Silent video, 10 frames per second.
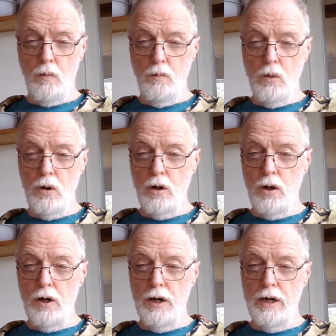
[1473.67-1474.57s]

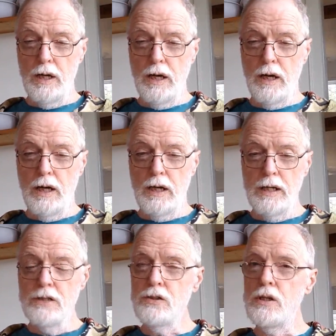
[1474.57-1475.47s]
More
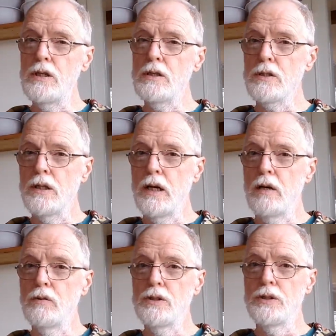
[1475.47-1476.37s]
insidiously, I
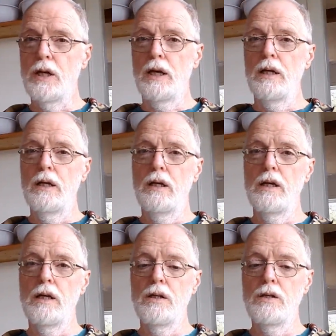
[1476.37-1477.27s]
would say,
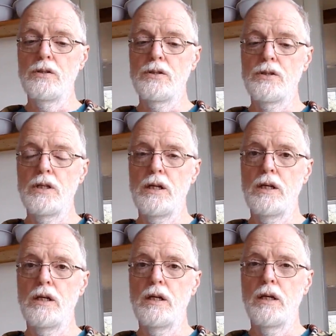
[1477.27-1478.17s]
is
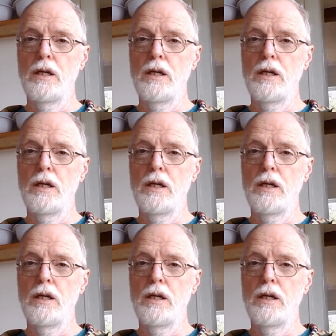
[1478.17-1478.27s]
the